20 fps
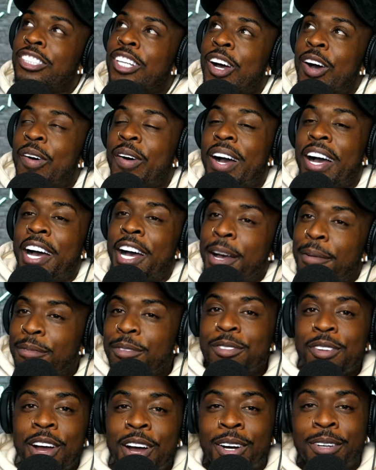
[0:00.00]
So,
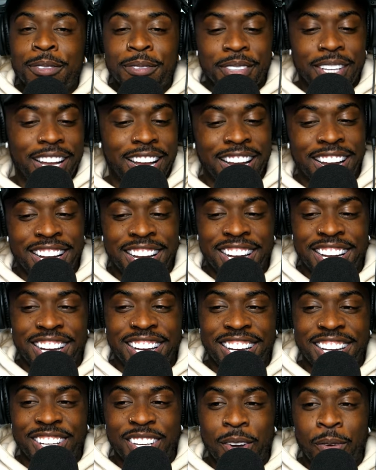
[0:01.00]
um, you know,
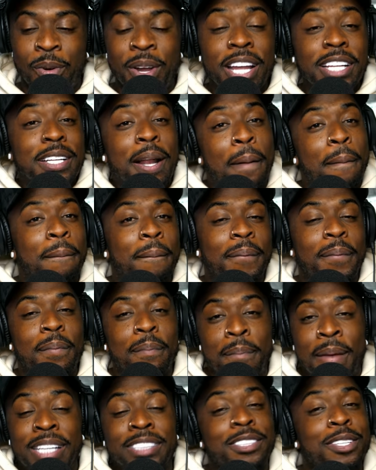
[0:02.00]
uh, we ended up
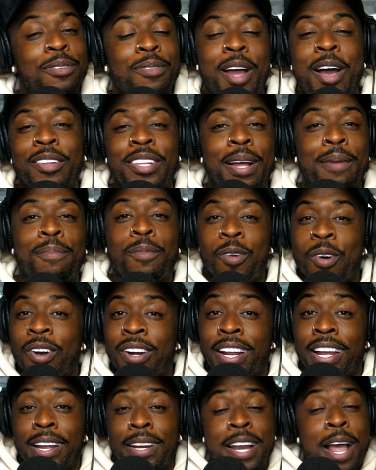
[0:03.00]
messing around that
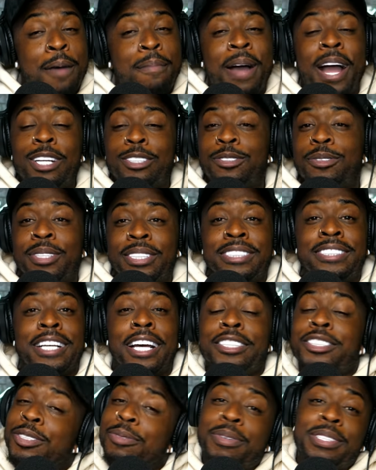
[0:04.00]
morning. Now, mind you, the
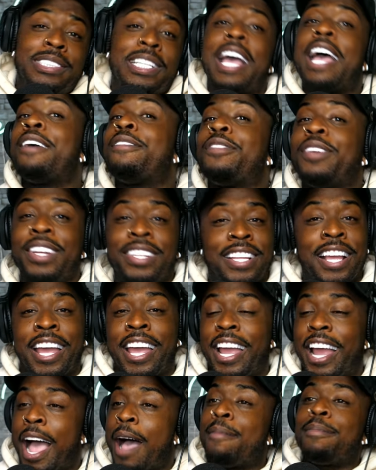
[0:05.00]
session was
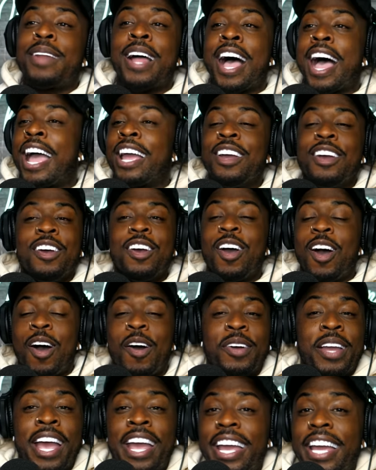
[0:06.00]
everything. I'm like,
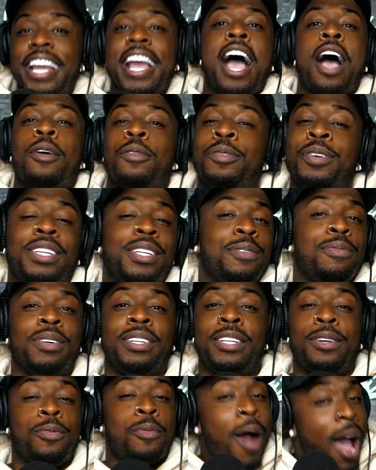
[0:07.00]
okay, it got really,
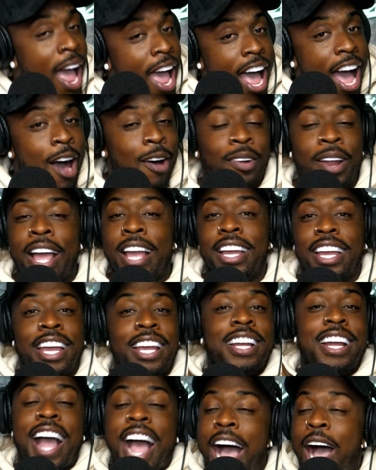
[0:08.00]
really wow. Like
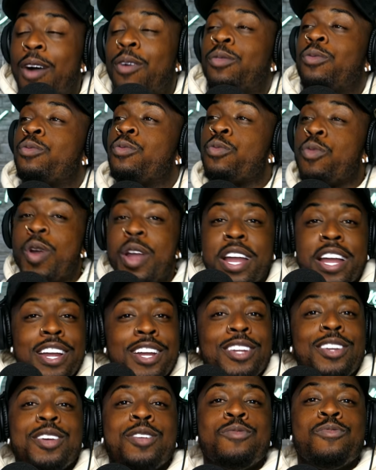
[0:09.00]
it got
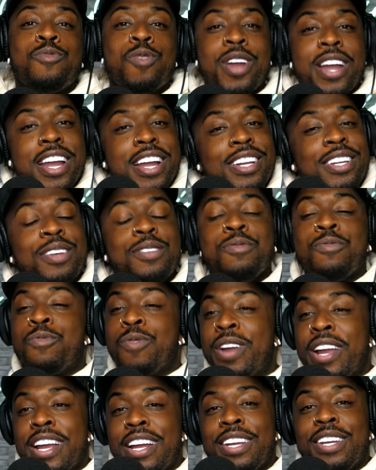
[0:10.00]
really, really,
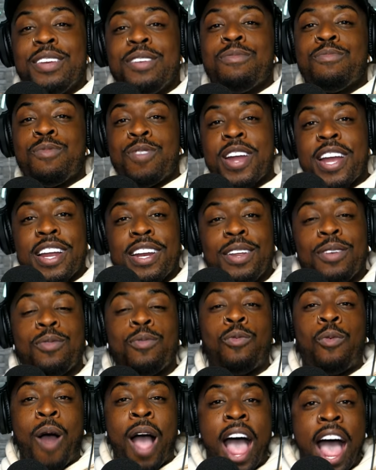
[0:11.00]
really, really
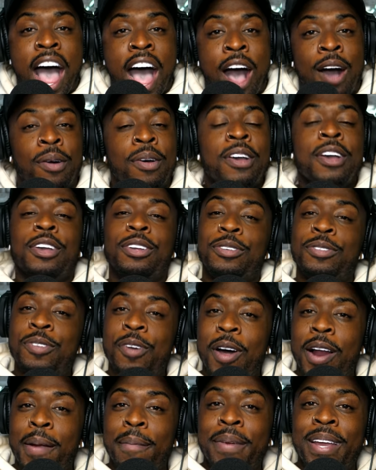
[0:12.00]
wow. You
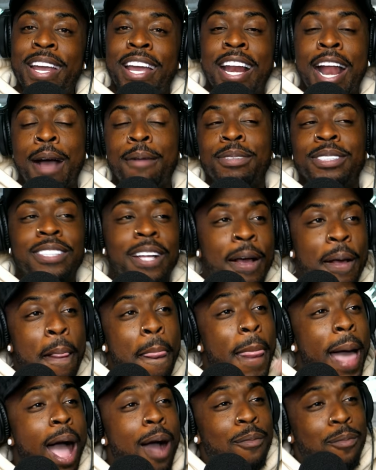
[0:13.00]
know what I mean? And I was like,
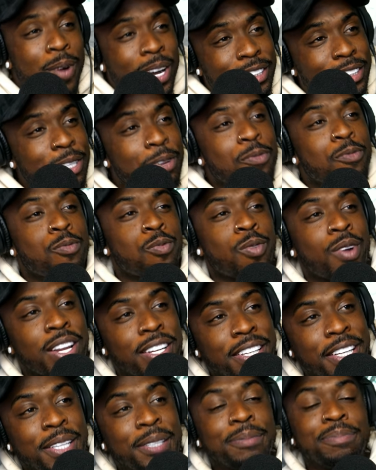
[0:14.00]
I wasn't
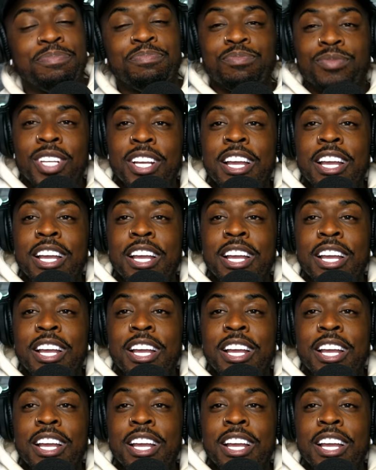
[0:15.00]
really,